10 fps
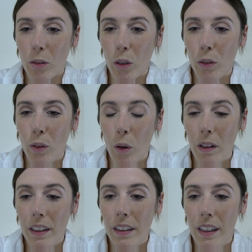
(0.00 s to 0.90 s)
Roll
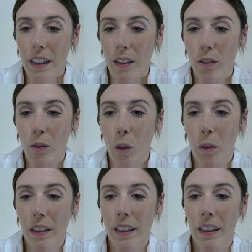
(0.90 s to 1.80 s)
forward and down,
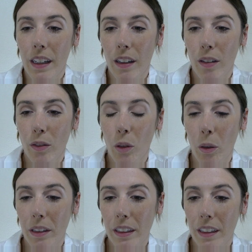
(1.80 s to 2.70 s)
forward and down,
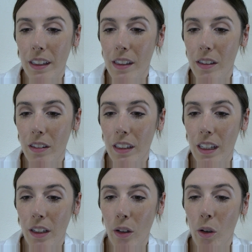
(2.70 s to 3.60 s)
forward and down,
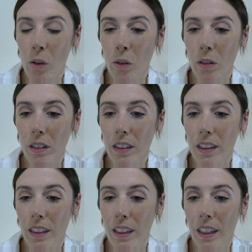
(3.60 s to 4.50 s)
and hold.
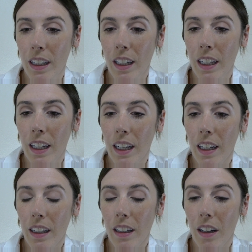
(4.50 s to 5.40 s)

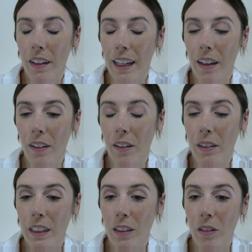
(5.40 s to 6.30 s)
And on the count of
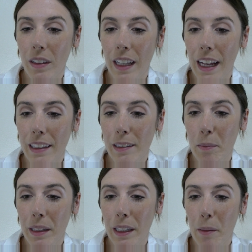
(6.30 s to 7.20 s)
3, you'll relax and
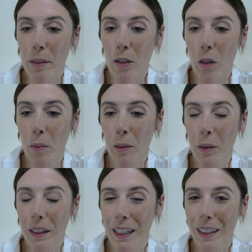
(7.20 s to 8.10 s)
bring it up to normal,
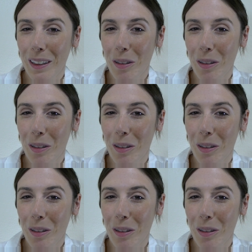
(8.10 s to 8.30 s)
okay?